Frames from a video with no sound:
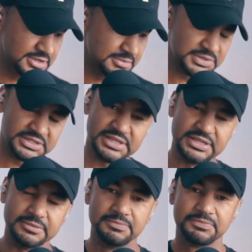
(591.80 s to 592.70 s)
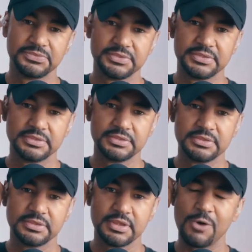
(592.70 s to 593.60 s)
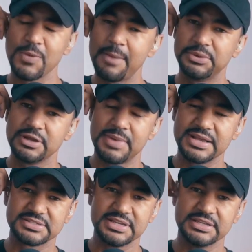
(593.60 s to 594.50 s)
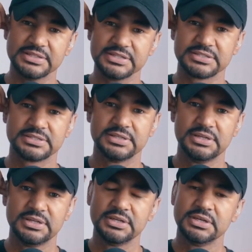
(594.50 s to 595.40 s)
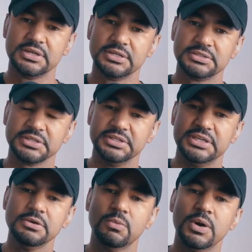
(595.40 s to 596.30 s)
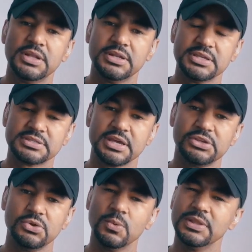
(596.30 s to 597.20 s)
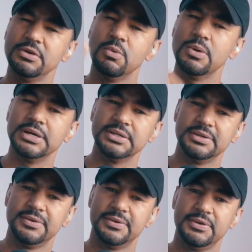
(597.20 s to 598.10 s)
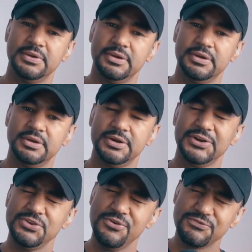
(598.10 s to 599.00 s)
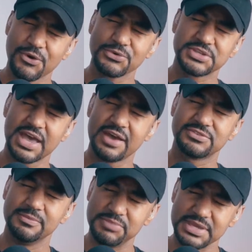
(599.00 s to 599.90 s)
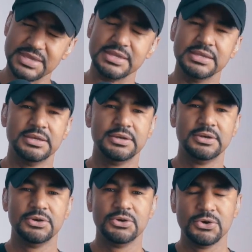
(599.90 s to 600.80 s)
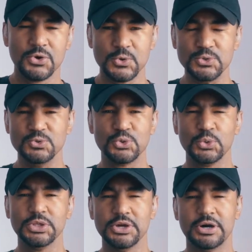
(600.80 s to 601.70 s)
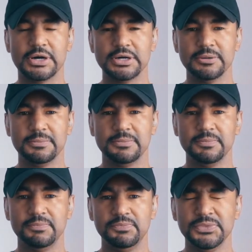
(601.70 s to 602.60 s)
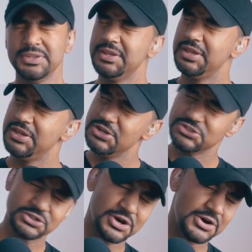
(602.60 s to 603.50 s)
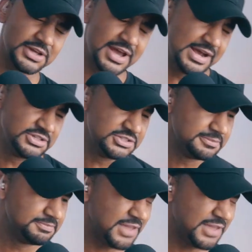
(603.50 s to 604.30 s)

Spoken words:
But again, I'll wrap it up by saying this. To get what it is that you really want, you first have to be who you truly are. Here's your call to action.